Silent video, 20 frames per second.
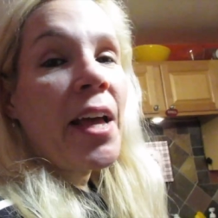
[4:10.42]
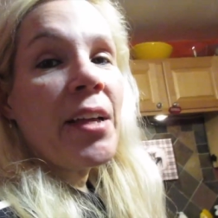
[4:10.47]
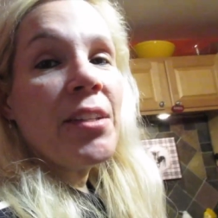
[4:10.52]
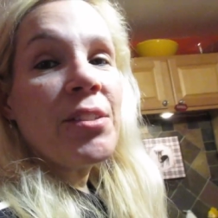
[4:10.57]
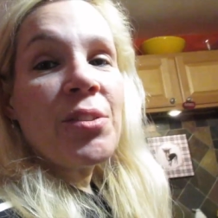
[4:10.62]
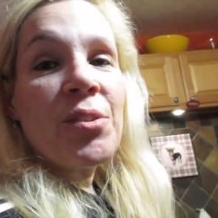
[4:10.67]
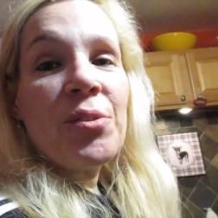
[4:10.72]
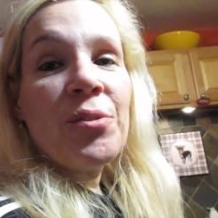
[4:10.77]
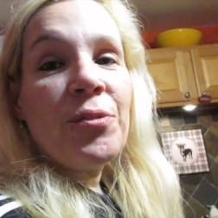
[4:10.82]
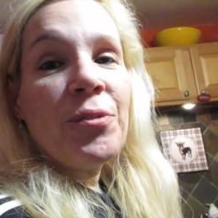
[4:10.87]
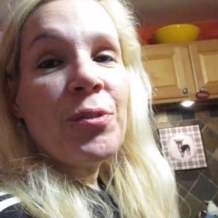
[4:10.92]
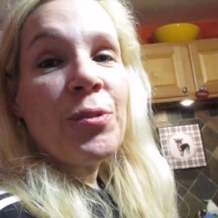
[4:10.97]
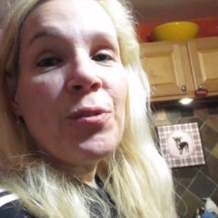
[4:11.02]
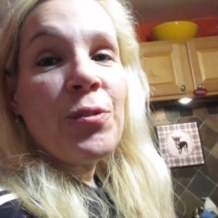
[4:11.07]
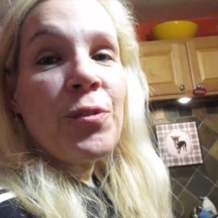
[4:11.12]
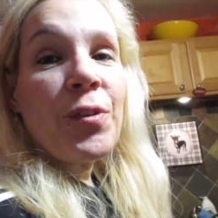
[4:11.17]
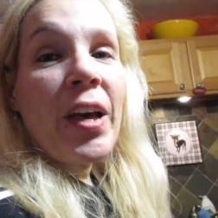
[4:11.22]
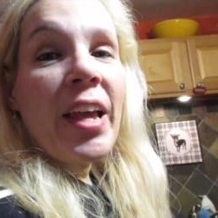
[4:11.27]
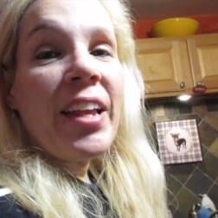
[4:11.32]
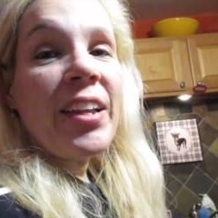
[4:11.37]
got his new Foo
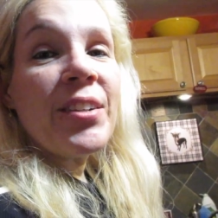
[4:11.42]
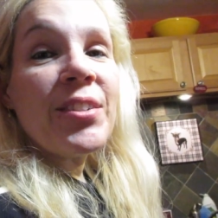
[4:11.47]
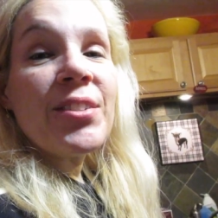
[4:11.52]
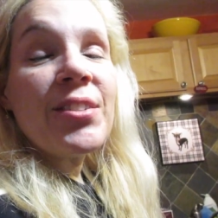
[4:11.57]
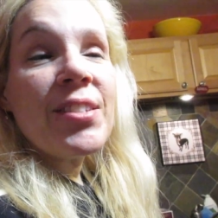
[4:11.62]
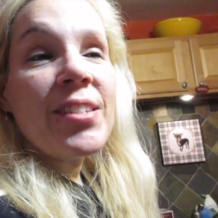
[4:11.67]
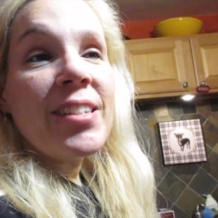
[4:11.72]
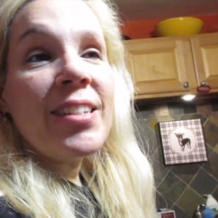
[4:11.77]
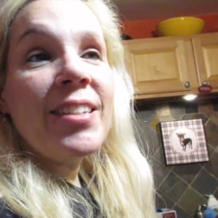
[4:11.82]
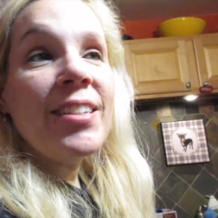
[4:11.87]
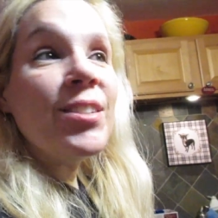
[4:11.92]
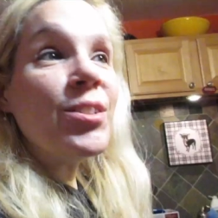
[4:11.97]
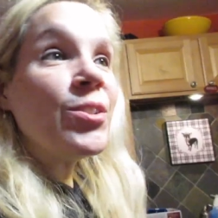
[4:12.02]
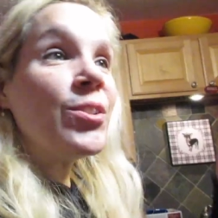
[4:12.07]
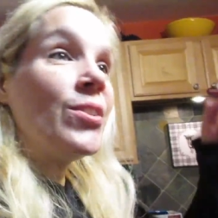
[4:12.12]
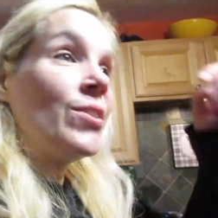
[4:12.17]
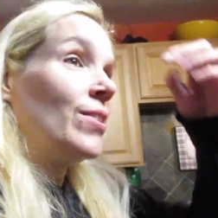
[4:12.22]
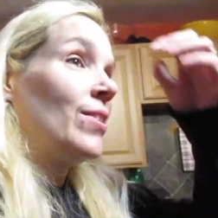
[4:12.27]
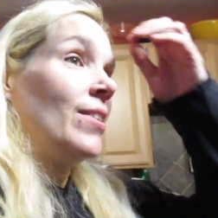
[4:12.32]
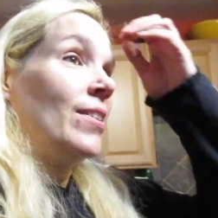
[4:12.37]
Fighters
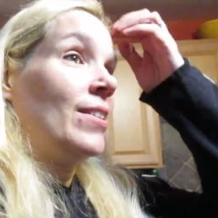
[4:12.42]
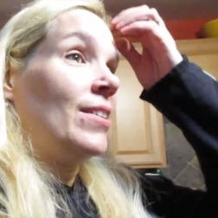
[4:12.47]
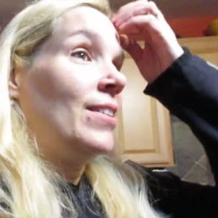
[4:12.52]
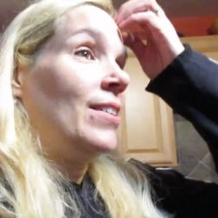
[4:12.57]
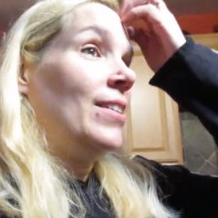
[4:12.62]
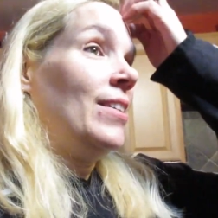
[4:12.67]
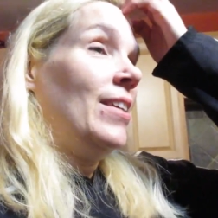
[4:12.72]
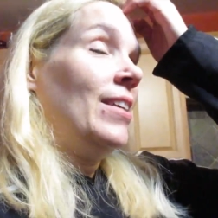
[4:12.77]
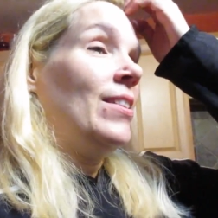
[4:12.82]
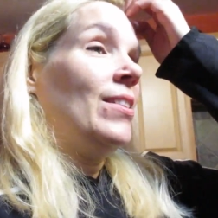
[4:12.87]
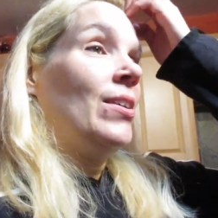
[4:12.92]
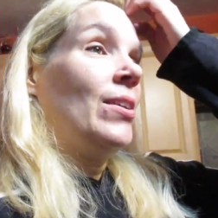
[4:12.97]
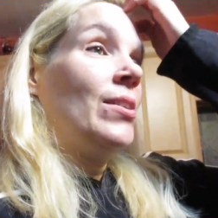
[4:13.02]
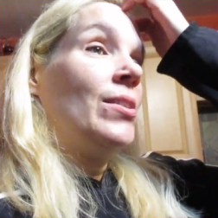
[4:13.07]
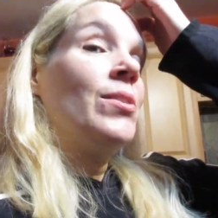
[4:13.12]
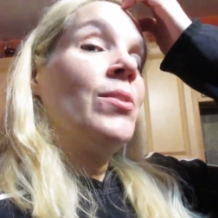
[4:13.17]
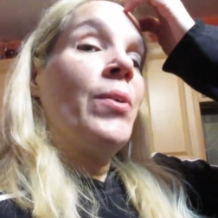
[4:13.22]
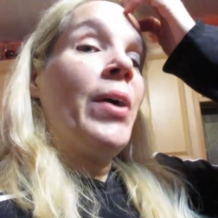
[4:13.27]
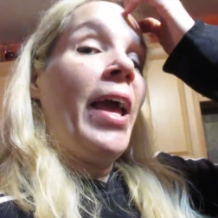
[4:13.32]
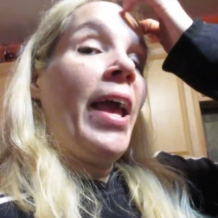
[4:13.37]
t-shirt on. He looks so